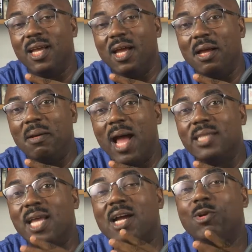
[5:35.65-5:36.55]

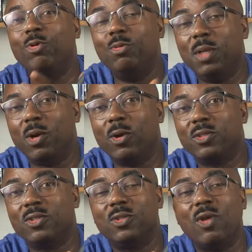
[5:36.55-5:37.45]
has accrued because